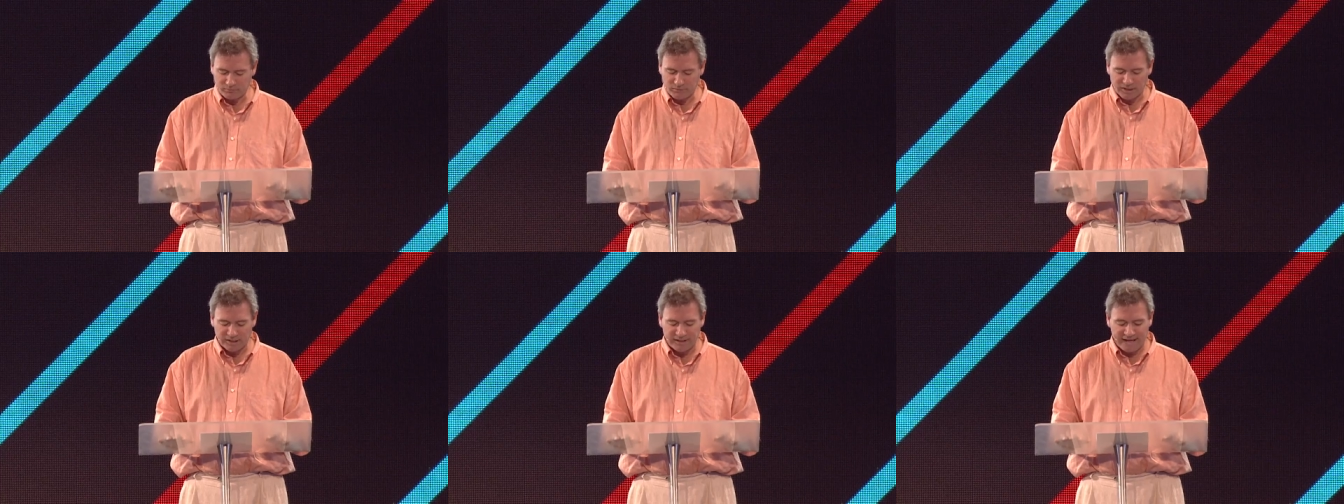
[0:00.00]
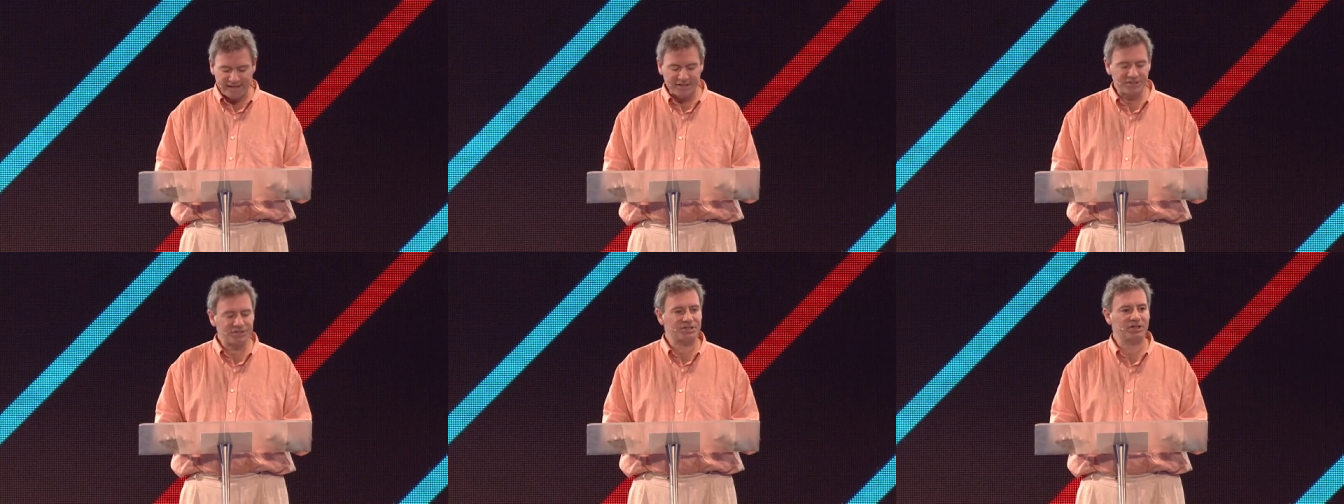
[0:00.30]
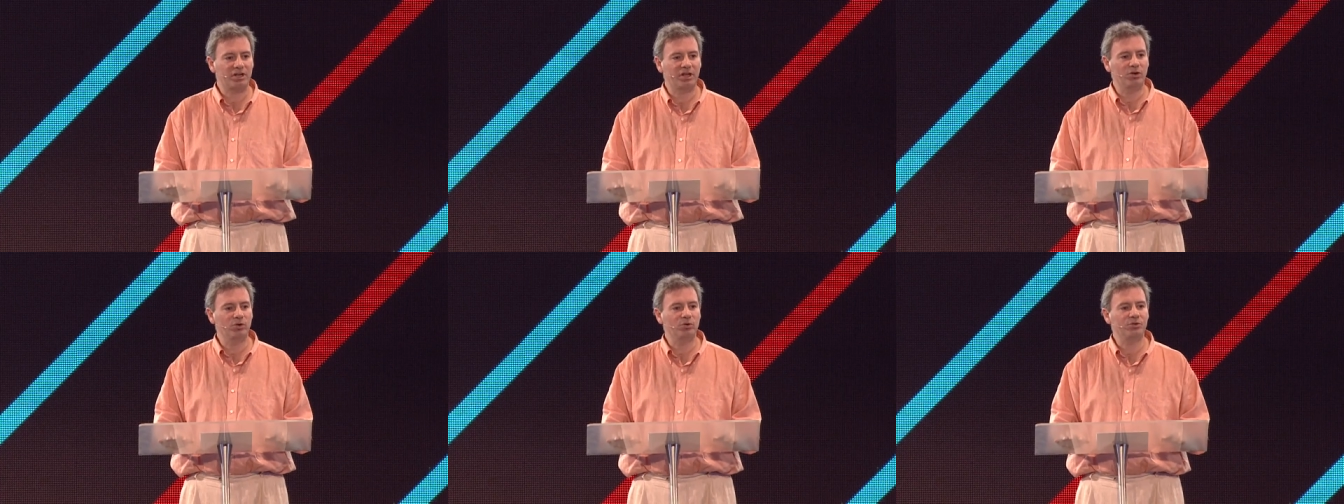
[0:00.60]

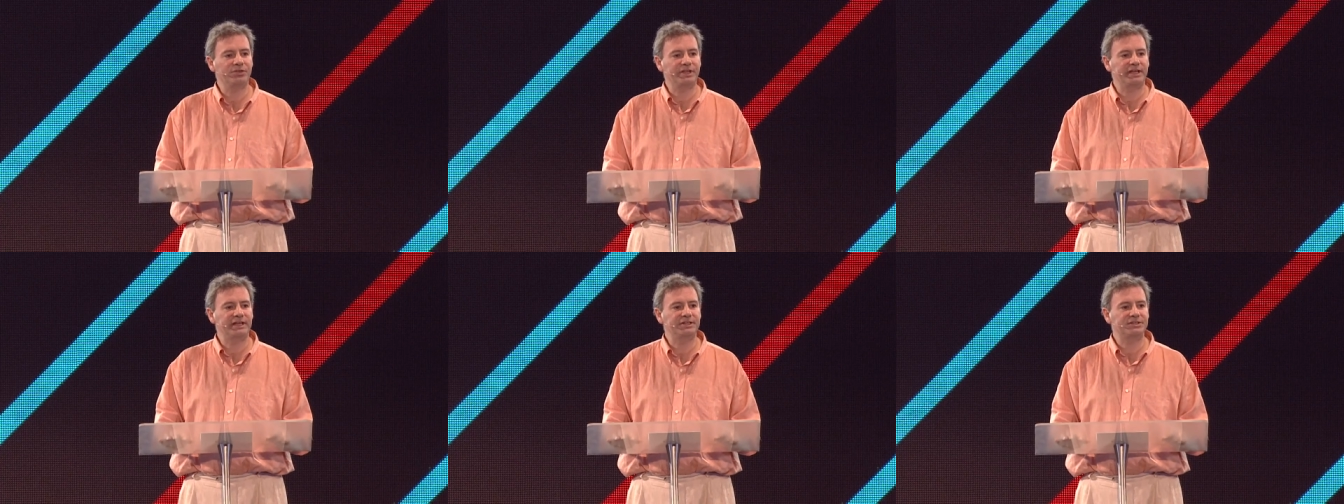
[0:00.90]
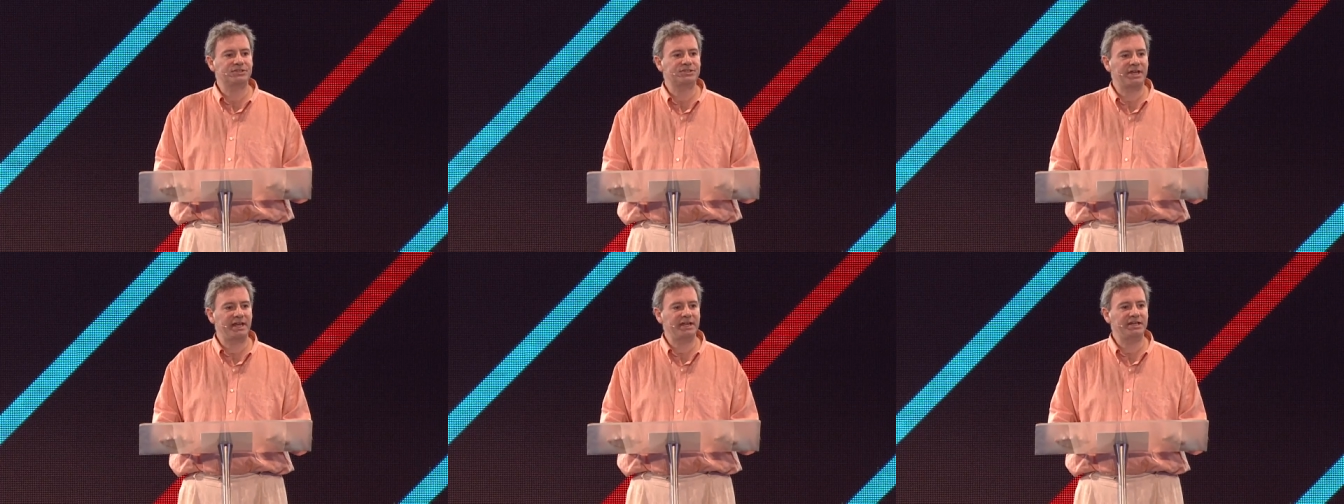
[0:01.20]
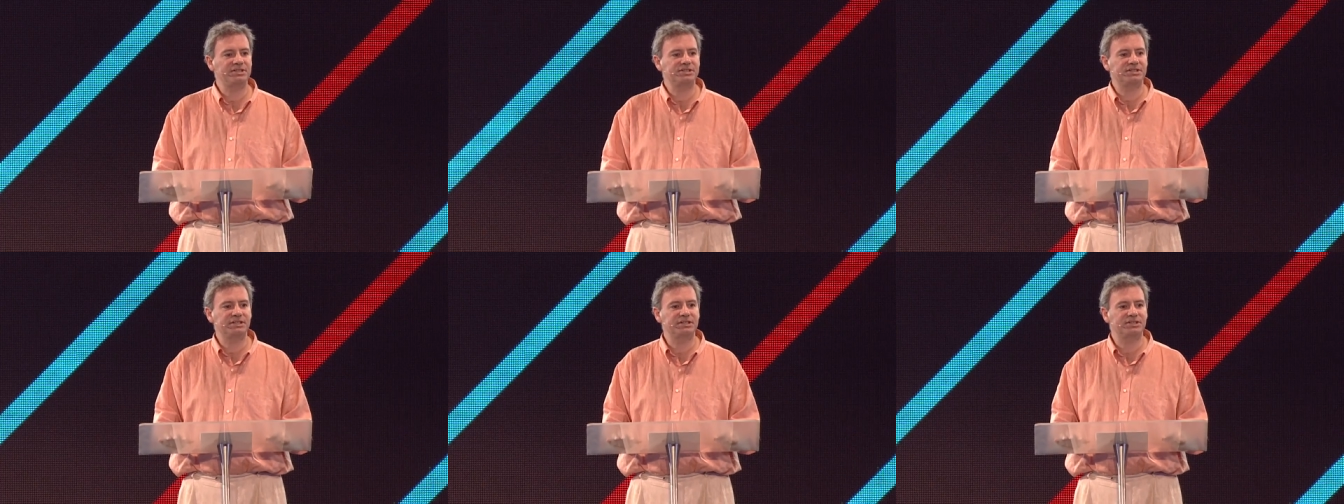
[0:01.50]
Laszlo, the
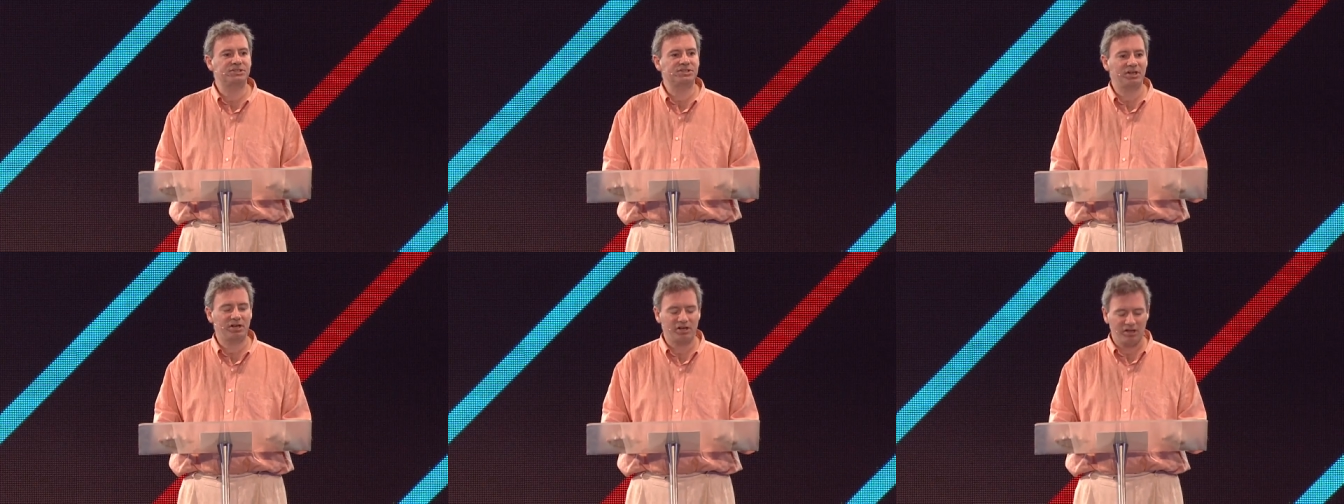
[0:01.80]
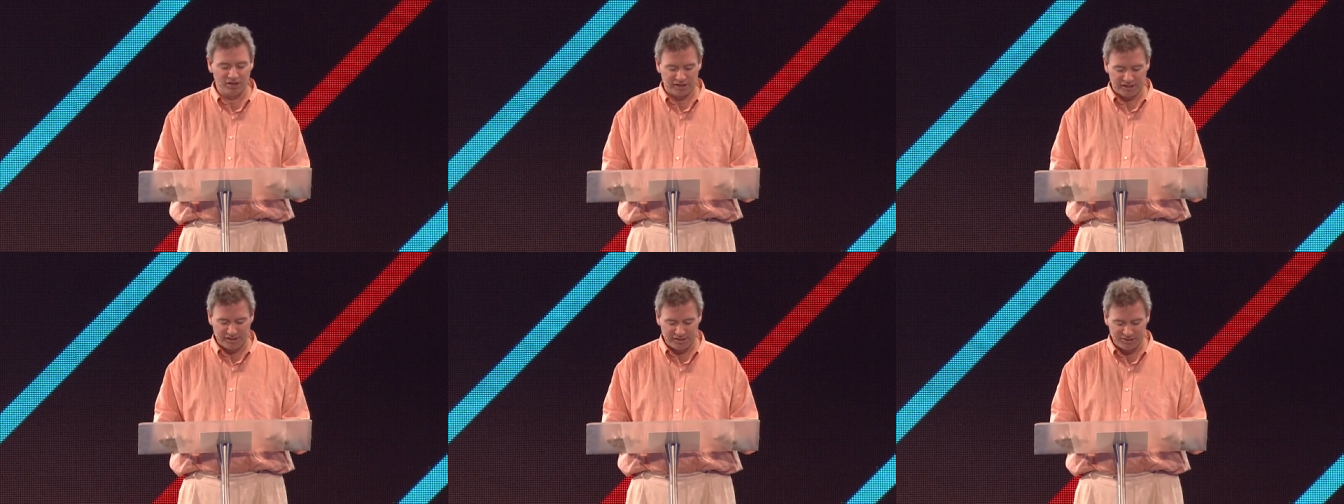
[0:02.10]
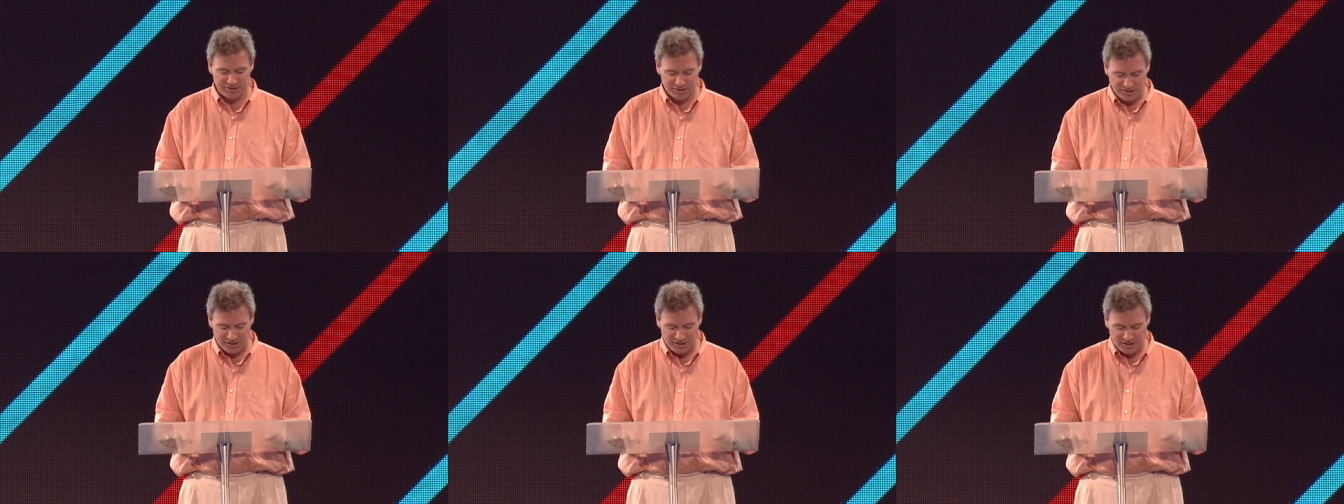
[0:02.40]
intended
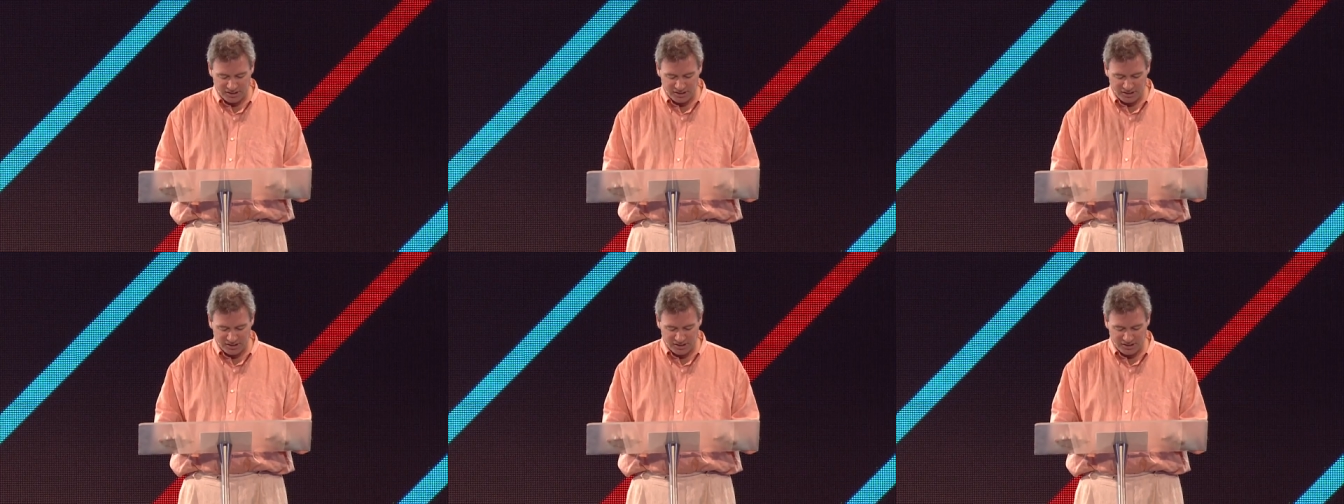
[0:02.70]
target,